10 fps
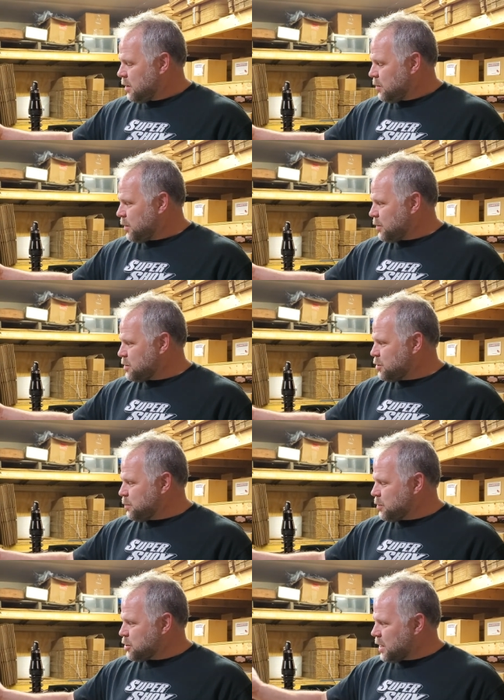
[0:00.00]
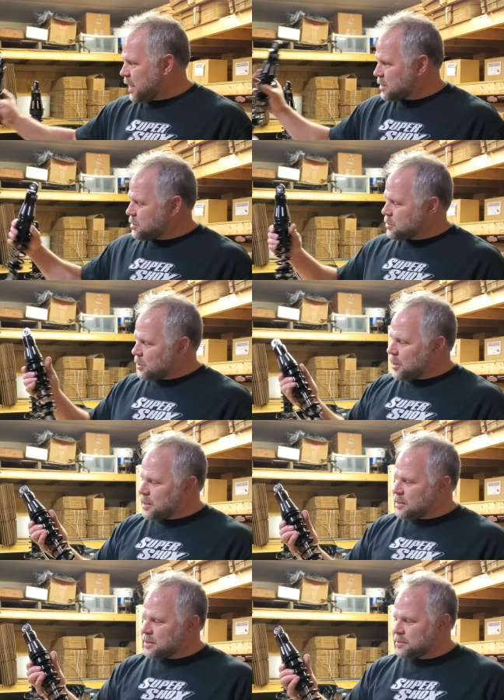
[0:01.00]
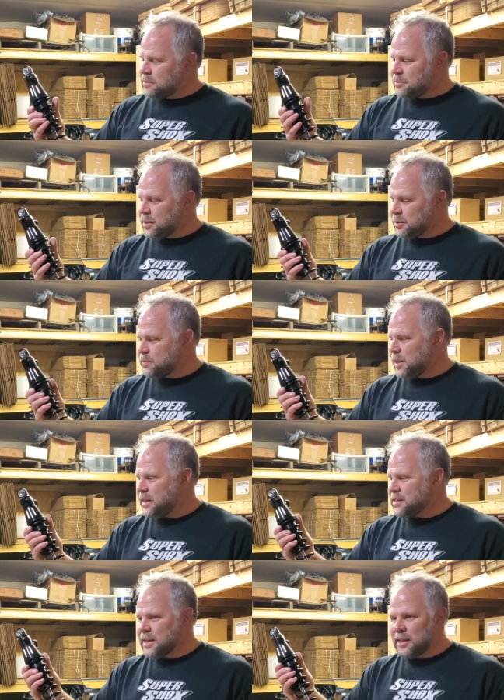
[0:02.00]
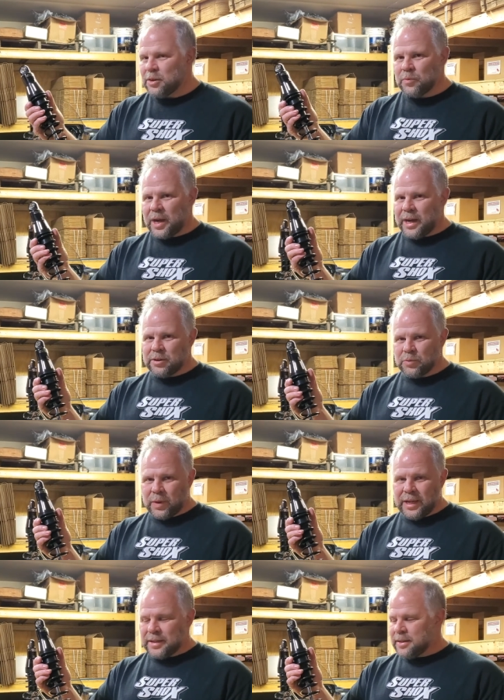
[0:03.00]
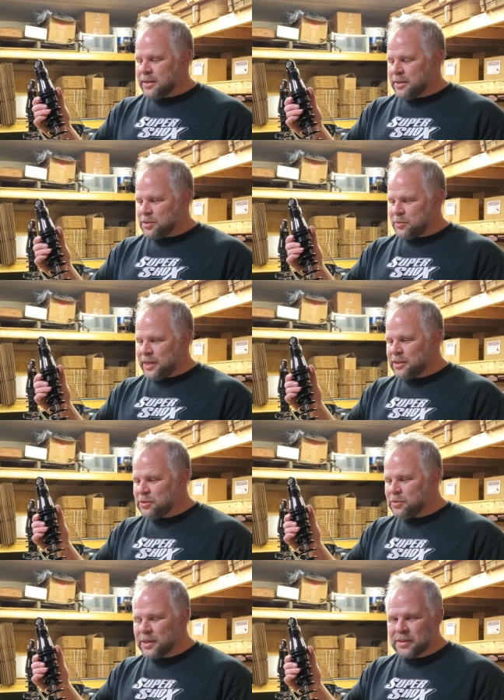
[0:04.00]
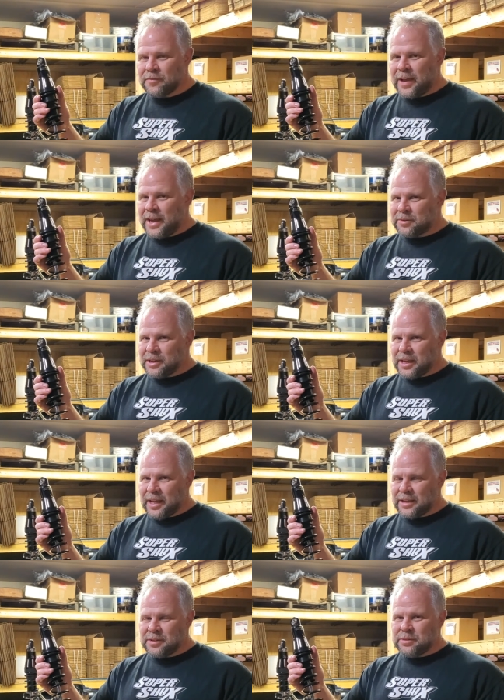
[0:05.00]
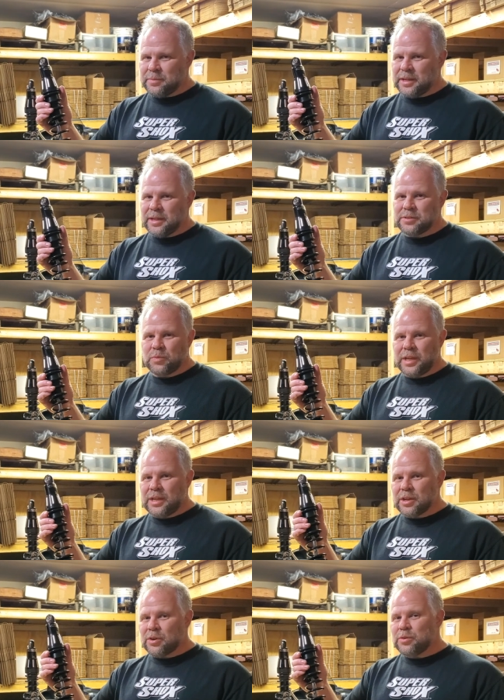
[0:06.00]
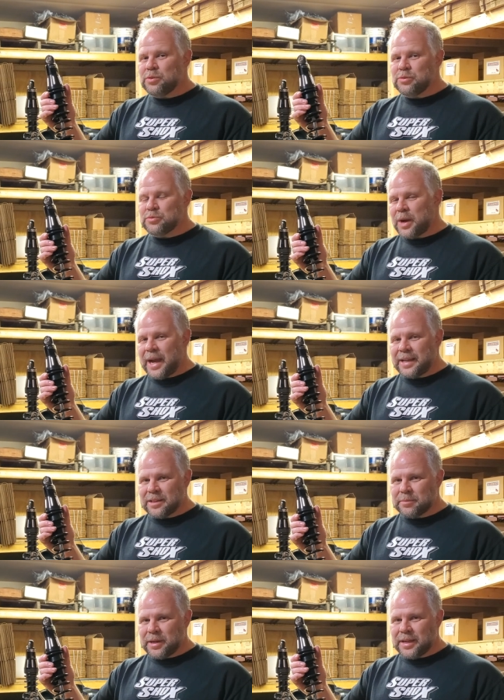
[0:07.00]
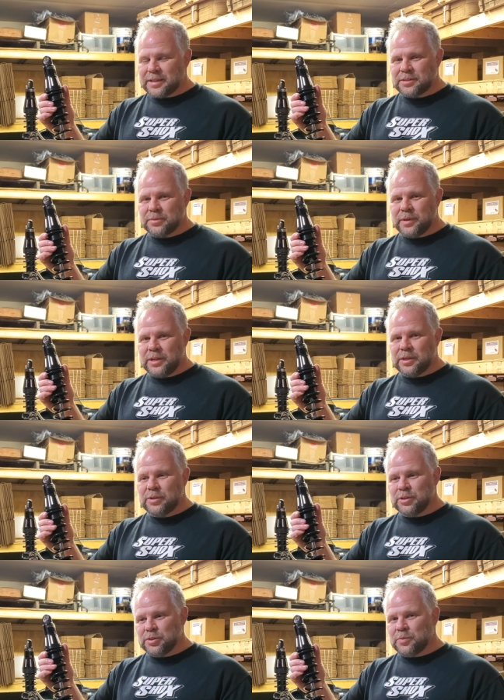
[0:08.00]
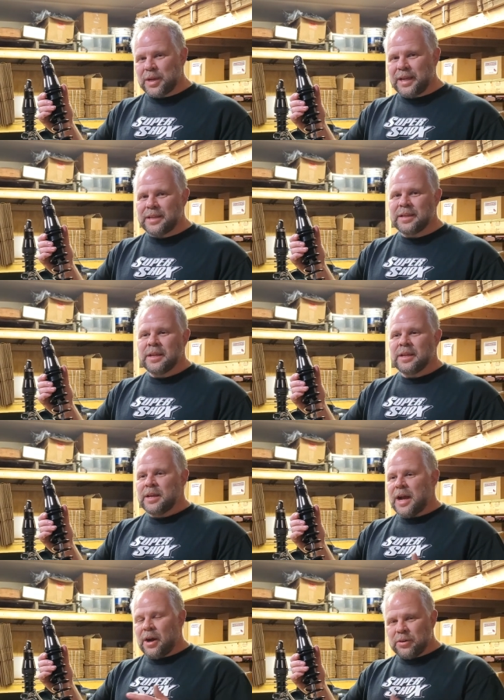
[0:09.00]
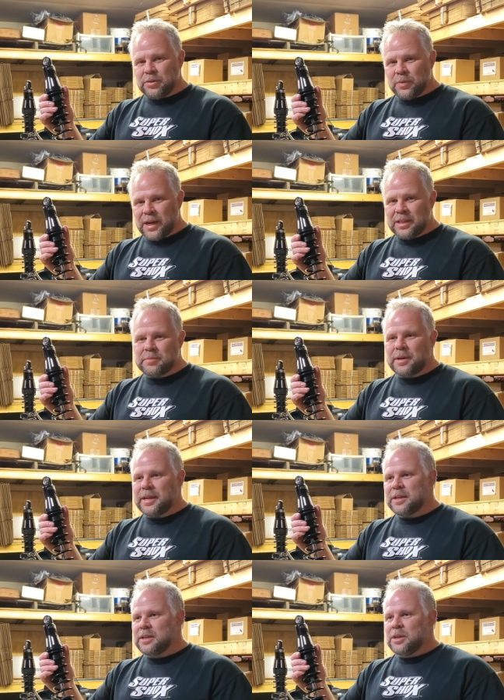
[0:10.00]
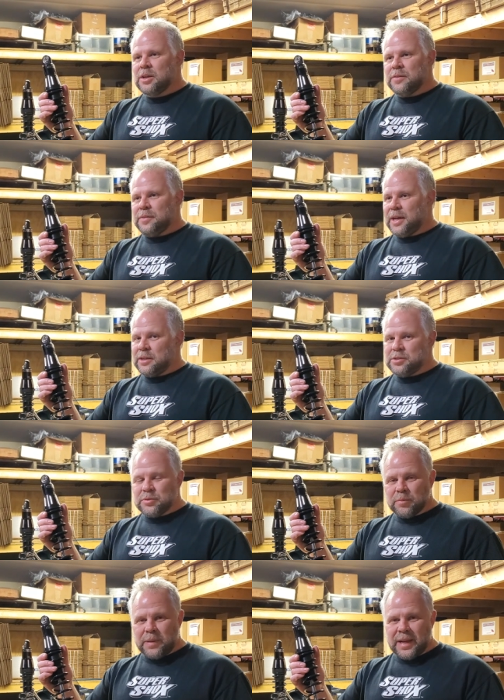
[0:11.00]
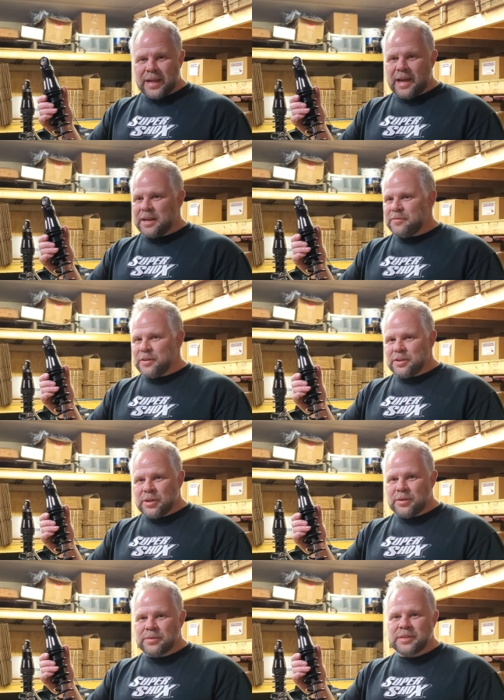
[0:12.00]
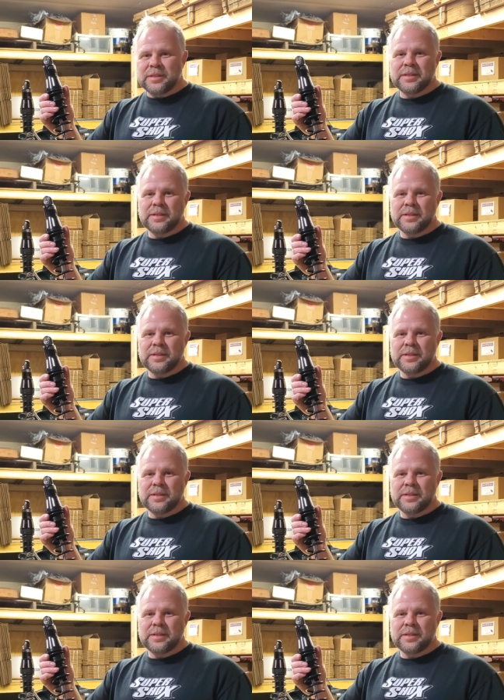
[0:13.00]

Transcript: With Super Shox, they're all built based on the rider weight. So we can do what the factory can't do because we know who's riding the bike. So we know your weight, how you ride the bike, if you got a tour pack on, if you don't.